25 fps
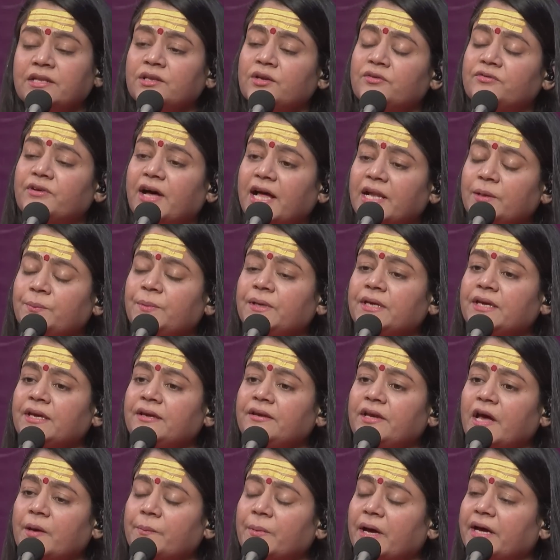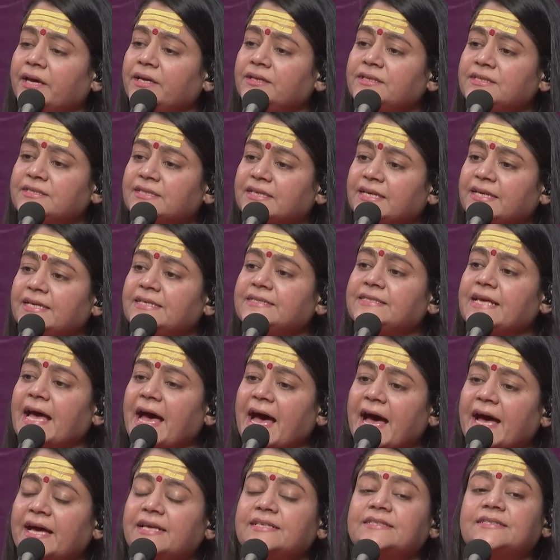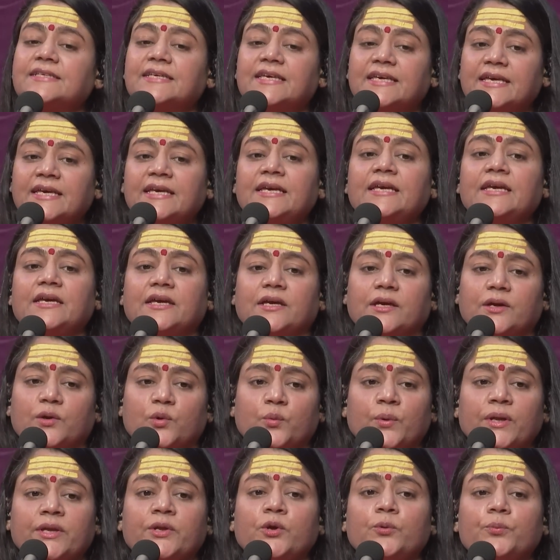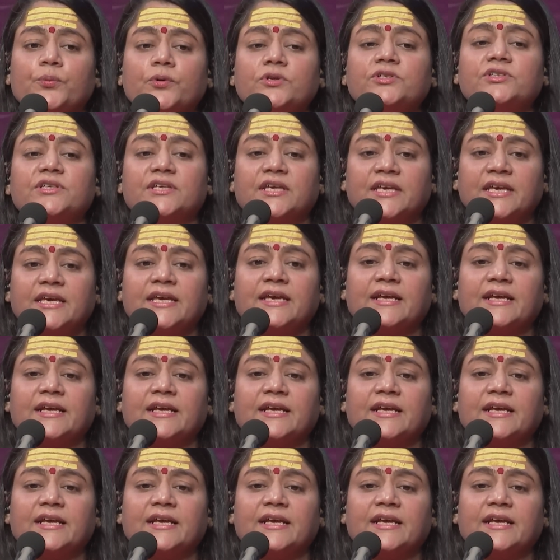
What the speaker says: the Valmiki Ramayana says as ghee, when you put ghee,